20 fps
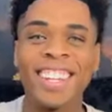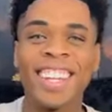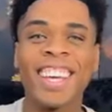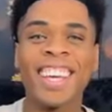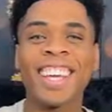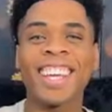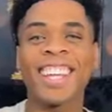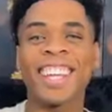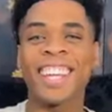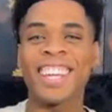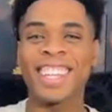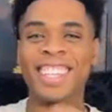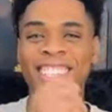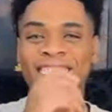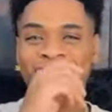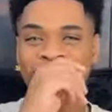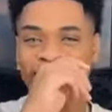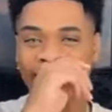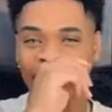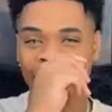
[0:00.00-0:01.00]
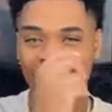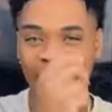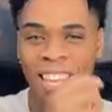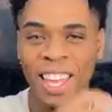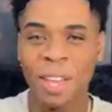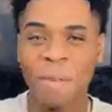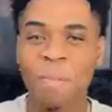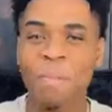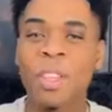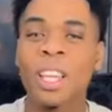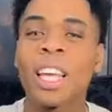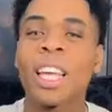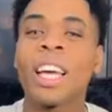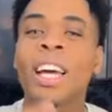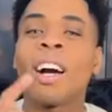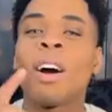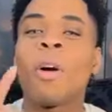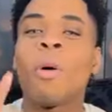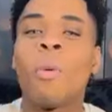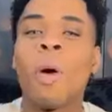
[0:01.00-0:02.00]
There it is.
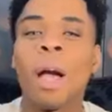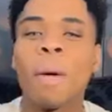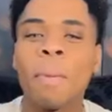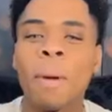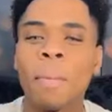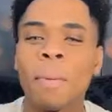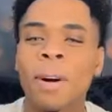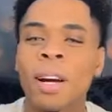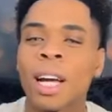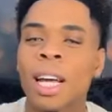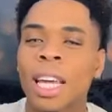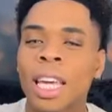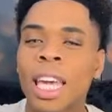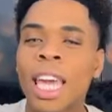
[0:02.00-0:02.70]
White people,